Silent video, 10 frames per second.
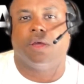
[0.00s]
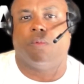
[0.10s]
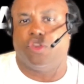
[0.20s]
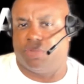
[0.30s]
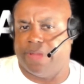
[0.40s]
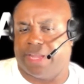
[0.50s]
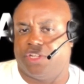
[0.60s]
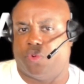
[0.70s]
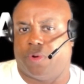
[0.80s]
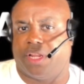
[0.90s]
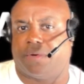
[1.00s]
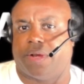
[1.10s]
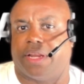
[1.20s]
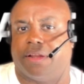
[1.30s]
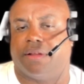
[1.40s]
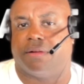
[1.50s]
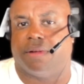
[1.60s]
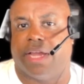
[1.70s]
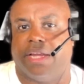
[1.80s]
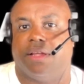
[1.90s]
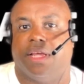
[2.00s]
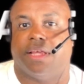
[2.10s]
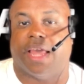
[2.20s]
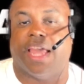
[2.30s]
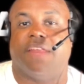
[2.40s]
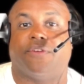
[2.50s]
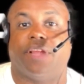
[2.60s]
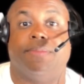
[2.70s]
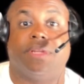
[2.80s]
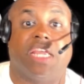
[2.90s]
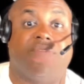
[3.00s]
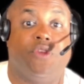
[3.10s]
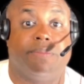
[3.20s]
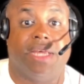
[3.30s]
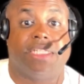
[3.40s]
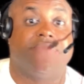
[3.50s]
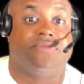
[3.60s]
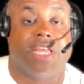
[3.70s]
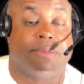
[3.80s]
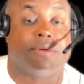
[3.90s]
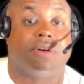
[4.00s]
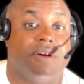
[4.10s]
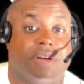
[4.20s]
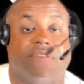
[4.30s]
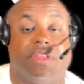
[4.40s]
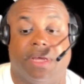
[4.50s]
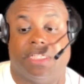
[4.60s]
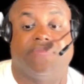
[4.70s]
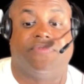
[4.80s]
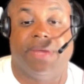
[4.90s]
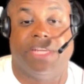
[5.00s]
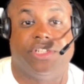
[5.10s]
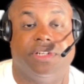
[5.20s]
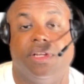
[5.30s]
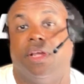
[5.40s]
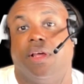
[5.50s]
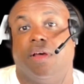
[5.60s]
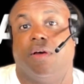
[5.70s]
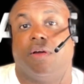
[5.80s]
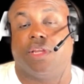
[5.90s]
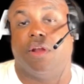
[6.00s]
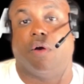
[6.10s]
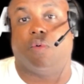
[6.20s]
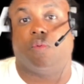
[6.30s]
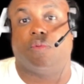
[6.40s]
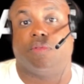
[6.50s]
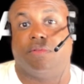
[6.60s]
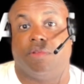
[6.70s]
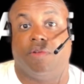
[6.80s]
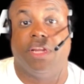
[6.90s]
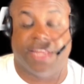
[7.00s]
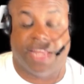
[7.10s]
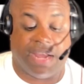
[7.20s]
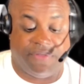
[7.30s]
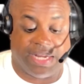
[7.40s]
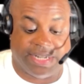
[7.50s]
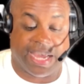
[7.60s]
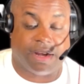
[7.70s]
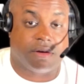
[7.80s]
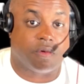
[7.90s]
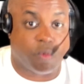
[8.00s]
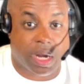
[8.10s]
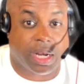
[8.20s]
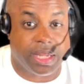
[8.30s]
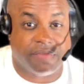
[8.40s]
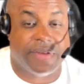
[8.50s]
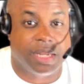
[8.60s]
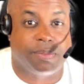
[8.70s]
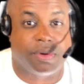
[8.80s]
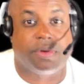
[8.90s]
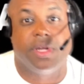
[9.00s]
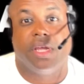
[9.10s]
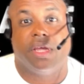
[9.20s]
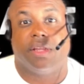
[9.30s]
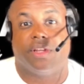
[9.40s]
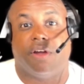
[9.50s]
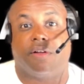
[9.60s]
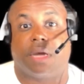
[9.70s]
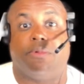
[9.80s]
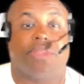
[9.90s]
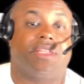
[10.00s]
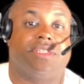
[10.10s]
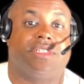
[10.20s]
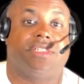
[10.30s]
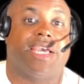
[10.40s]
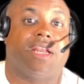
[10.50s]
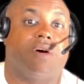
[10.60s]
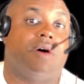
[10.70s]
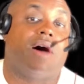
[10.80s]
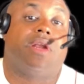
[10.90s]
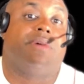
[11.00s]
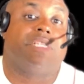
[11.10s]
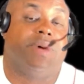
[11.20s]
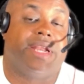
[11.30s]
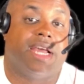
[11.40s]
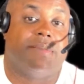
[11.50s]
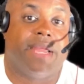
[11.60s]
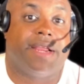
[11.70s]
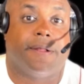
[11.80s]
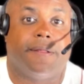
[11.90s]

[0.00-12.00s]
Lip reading: What did you make in 23? Right. And for him to give you the best, him or her to give you the best information, you know, you need to have that data readily available. Don't come with us and saying, oh, I don't know how much money I make.